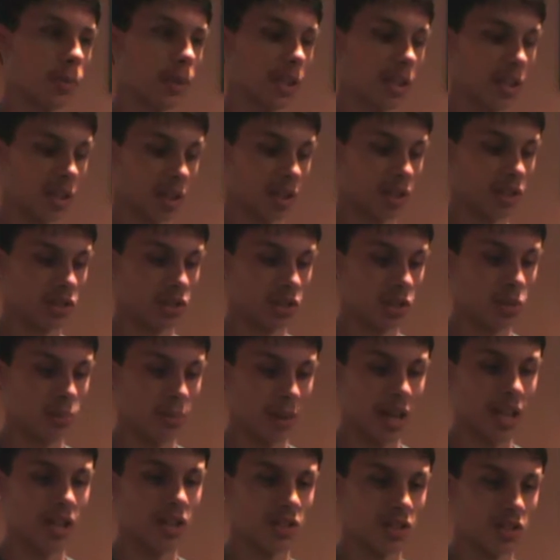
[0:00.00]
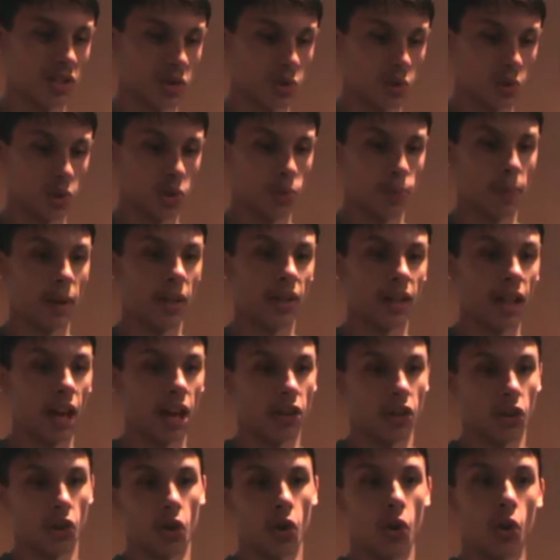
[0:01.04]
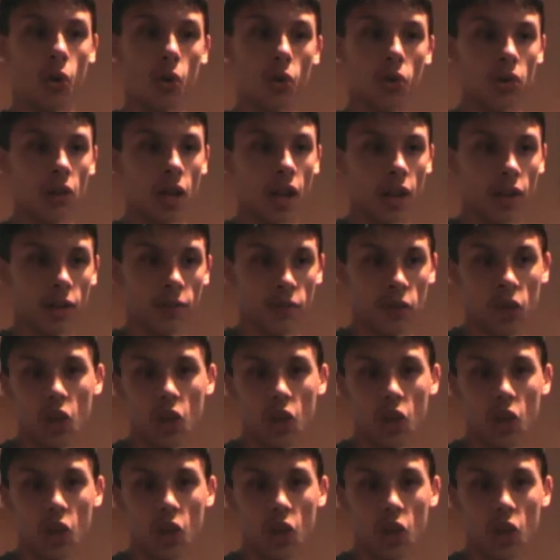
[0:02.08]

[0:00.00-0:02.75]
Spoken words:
because you managed to spill out a whole lot of